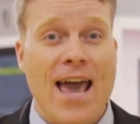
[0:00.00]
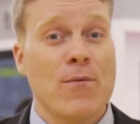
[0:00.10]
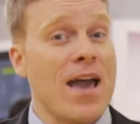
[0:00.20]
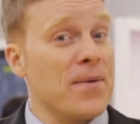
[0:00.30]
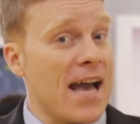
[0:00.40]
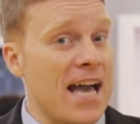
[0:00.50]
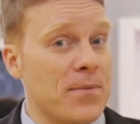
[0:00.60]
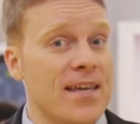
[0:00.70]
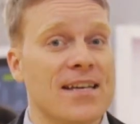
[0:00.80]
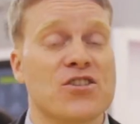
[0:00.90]
and right
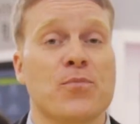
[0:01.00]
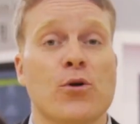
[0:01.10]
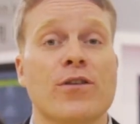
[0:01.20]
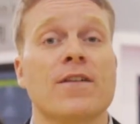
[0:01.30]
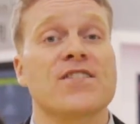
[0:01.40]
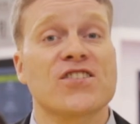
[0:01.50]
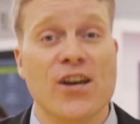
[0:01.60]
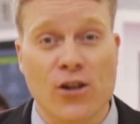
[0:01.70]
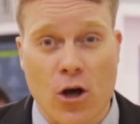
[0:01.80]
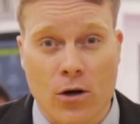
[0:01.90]
behind me is the booth of
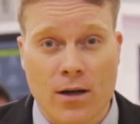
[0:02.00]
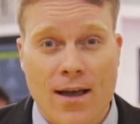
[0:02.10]
Sunlung,